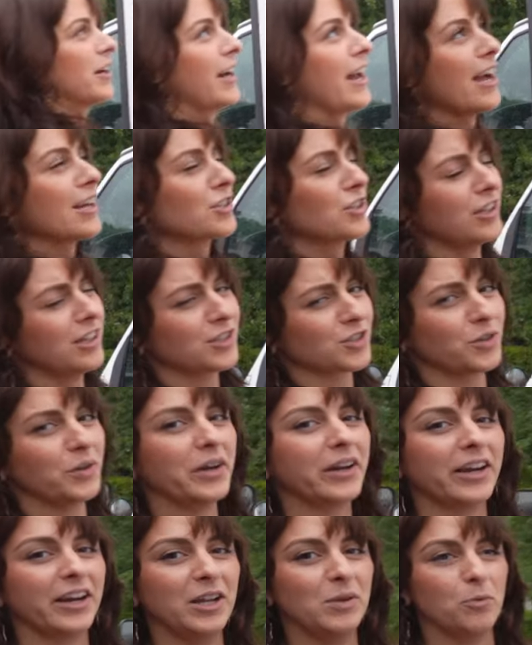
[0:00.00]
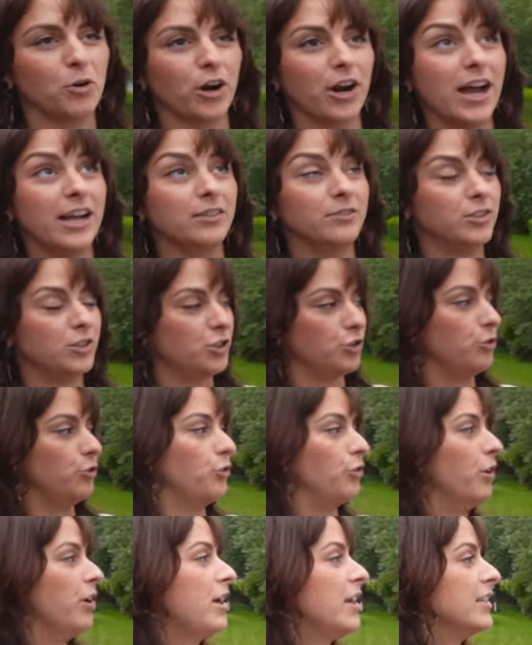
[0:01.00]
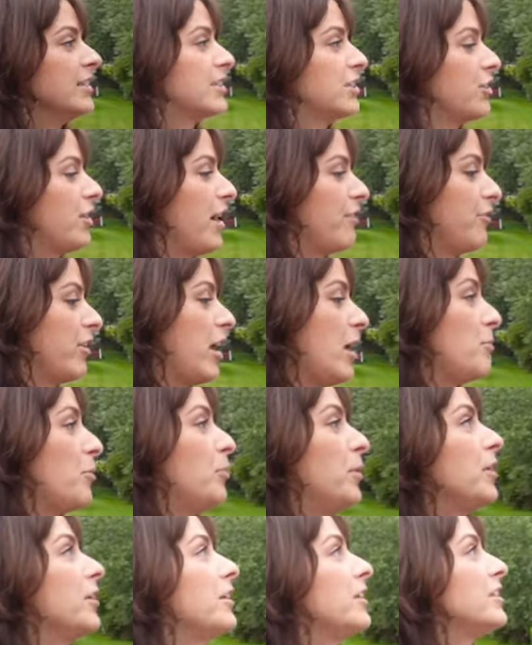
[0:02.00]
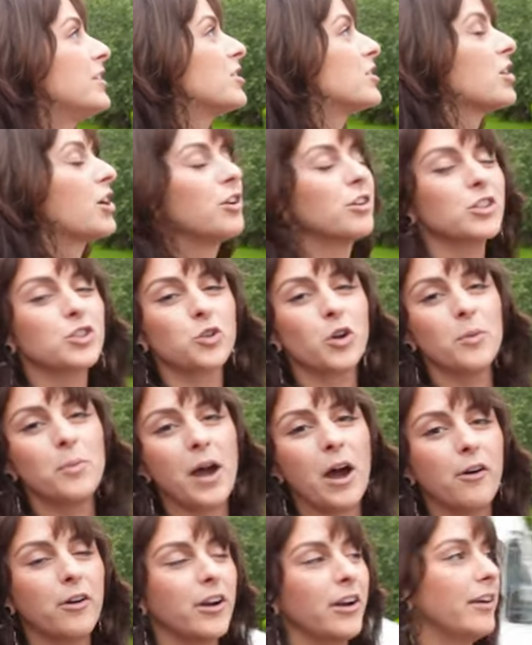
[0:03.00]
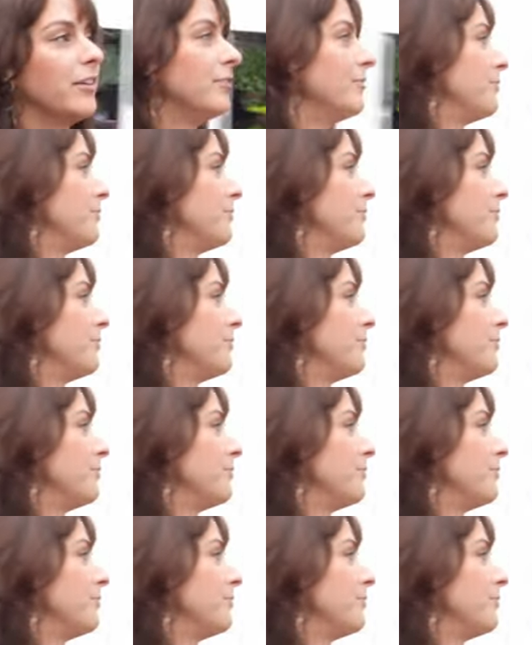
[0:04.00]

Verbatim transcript: it actually doesn't work anymore. I do still have the capabilities to go to shore power,